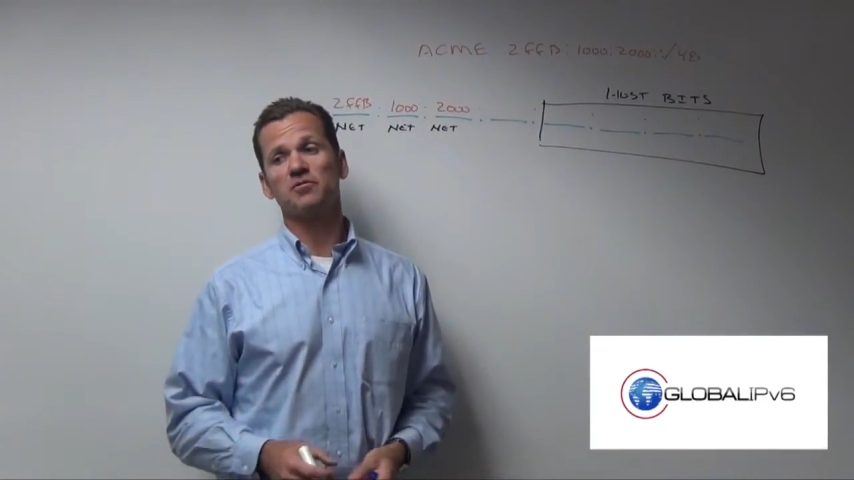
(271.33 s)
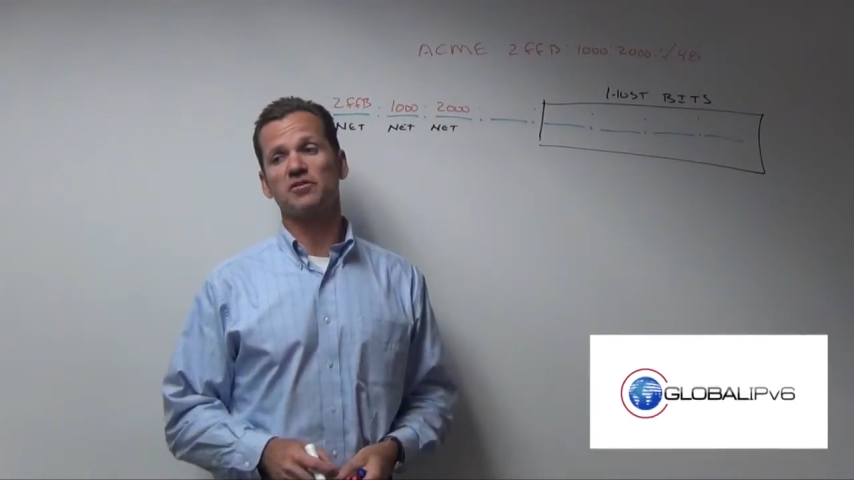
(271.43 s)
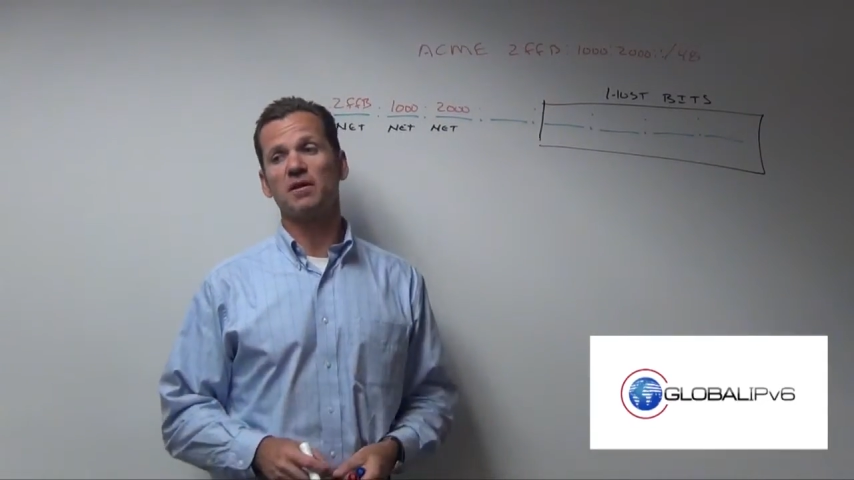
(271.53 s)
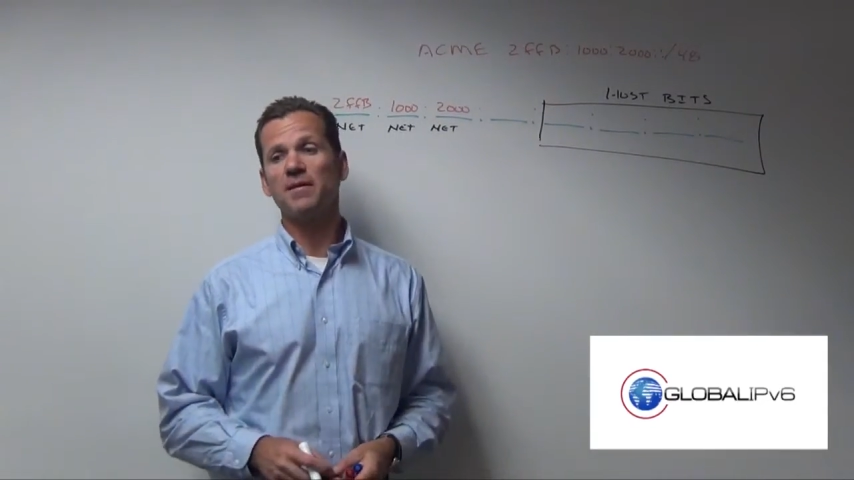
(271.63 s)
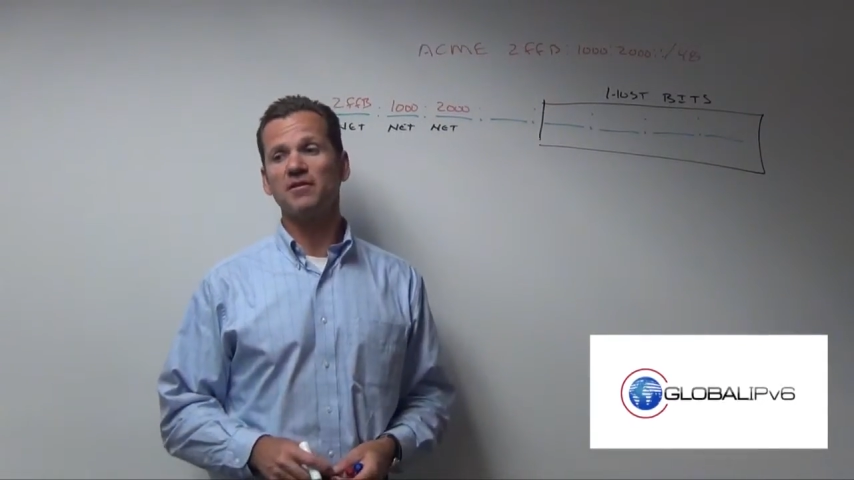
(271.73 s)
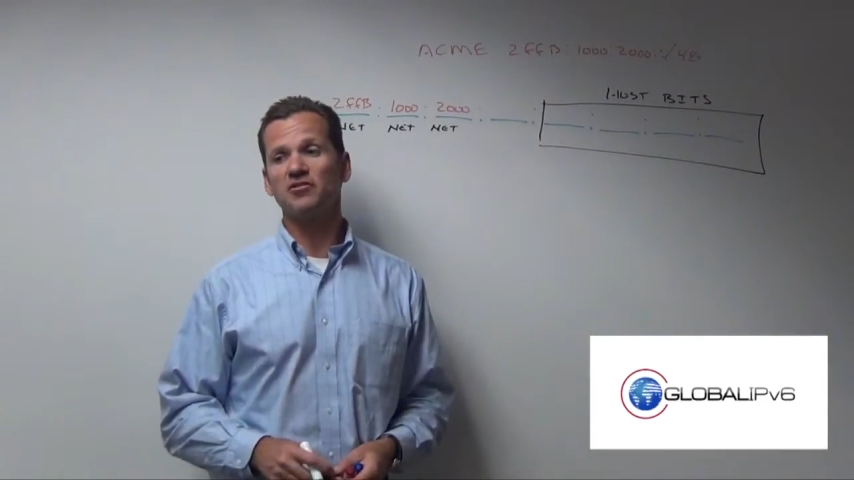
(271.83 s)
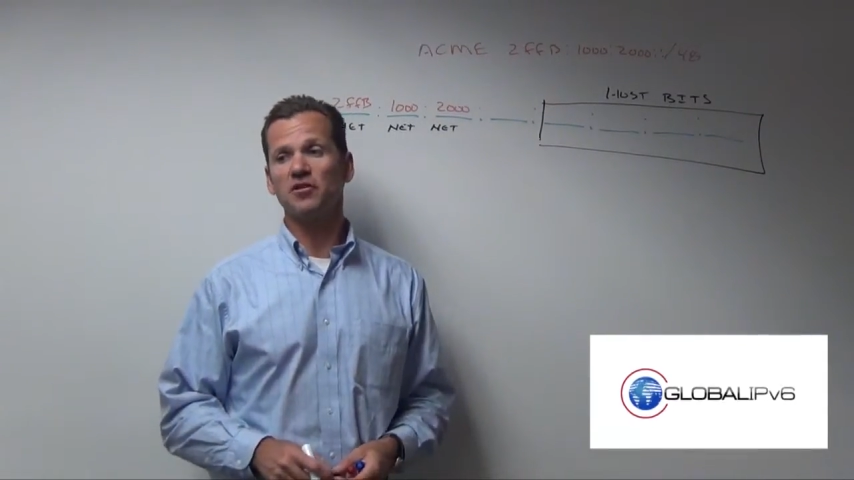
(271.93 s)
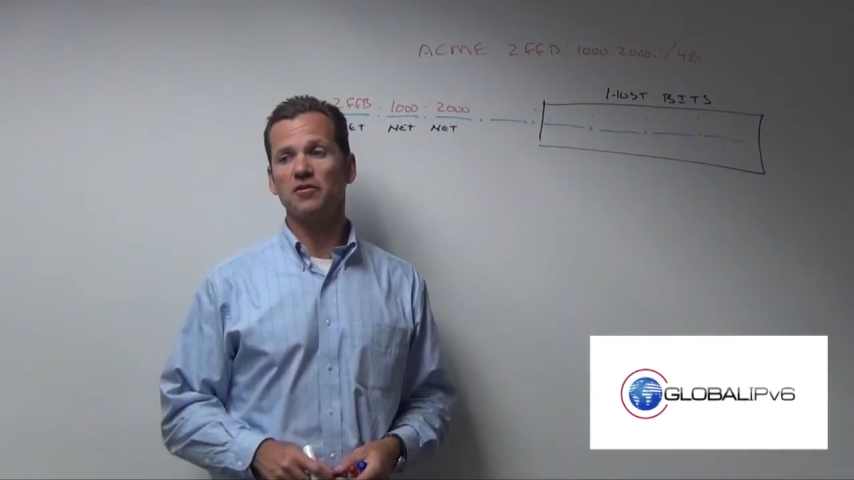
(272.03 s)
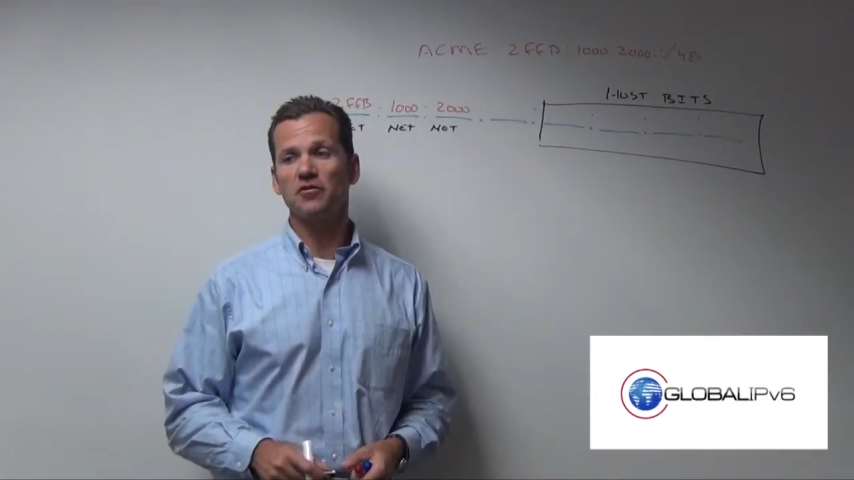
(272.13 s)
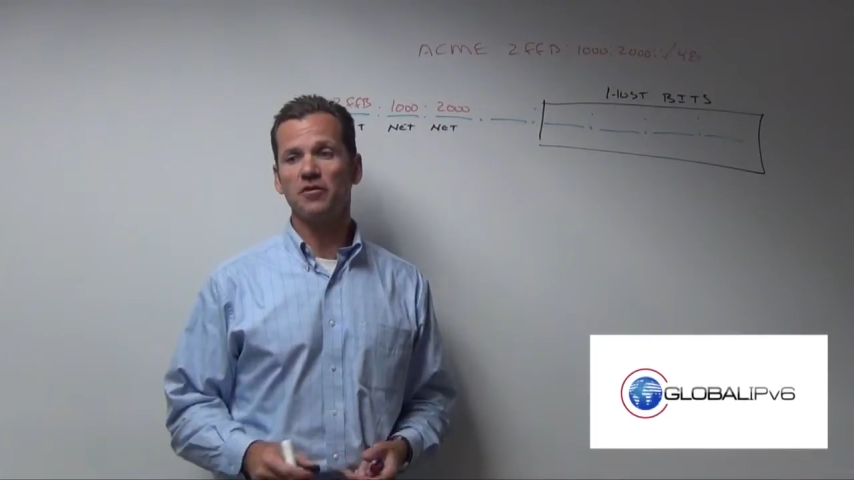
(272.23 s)
subnets
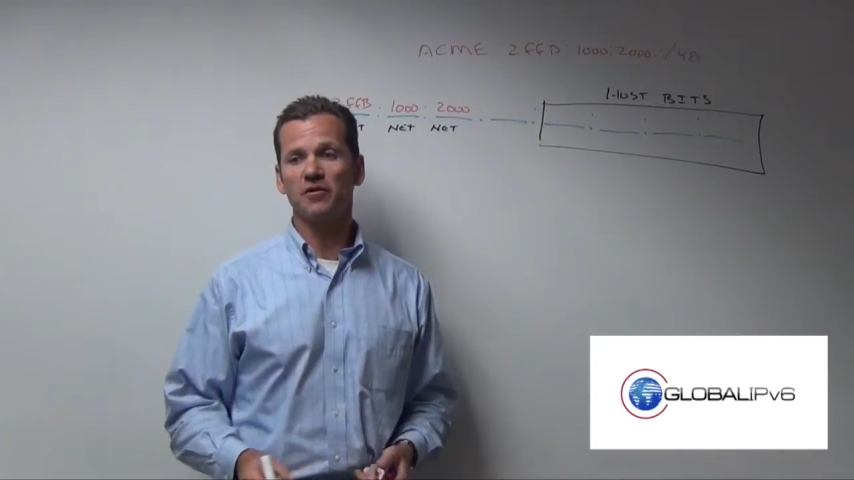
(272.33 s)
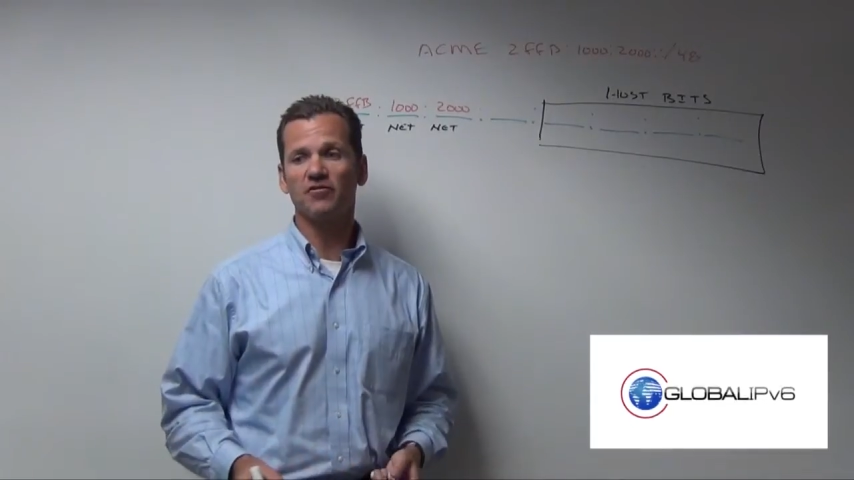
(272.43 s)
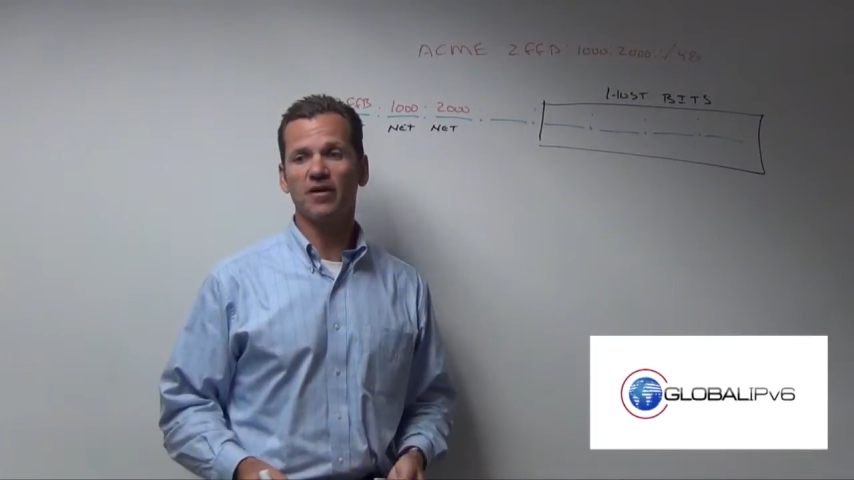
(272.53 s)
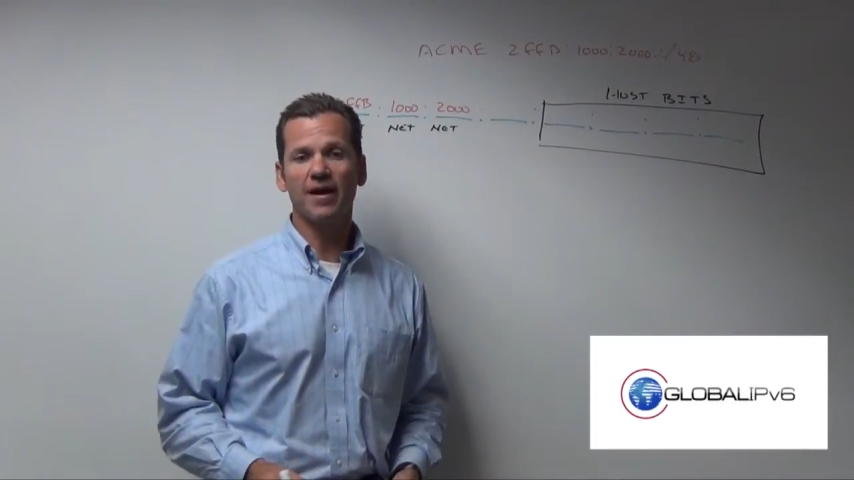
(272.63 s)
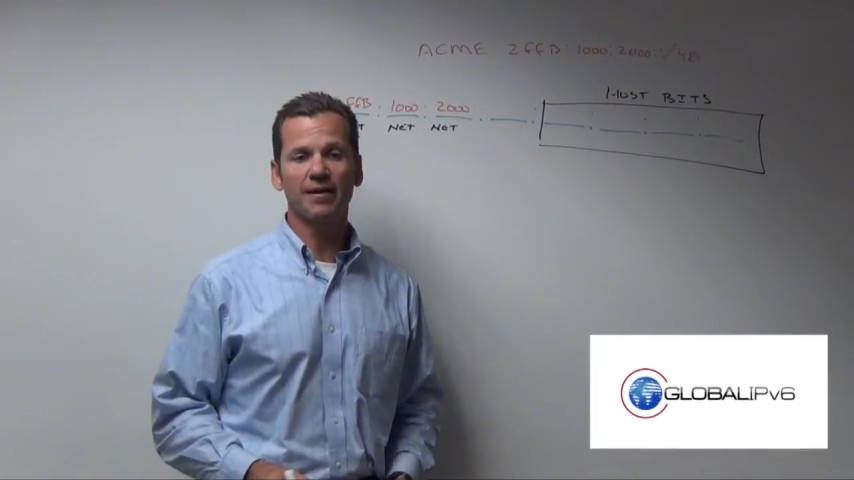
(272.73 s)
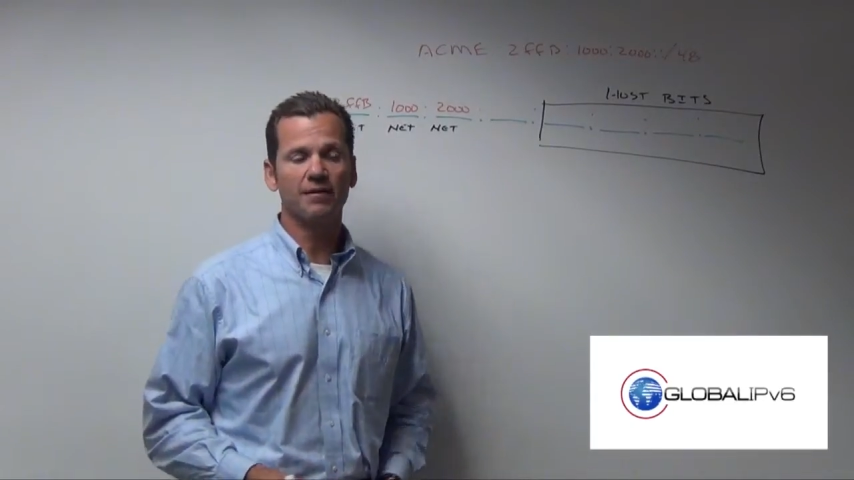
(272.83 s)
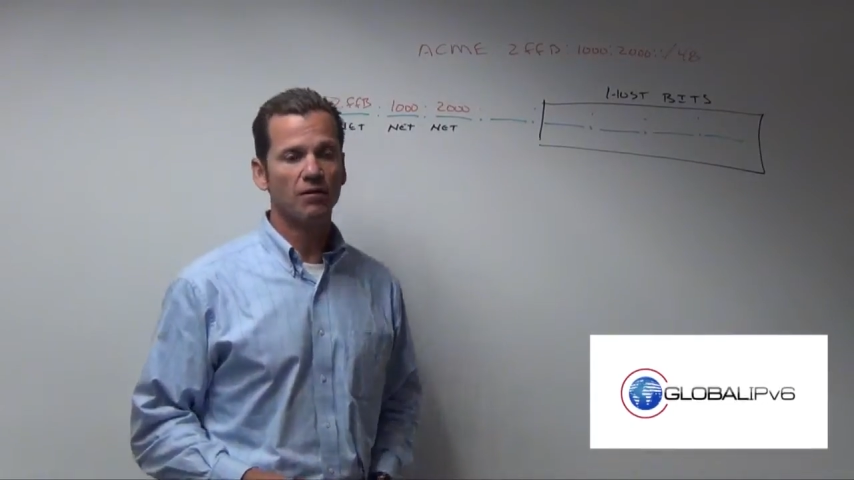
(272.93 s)
you could assign?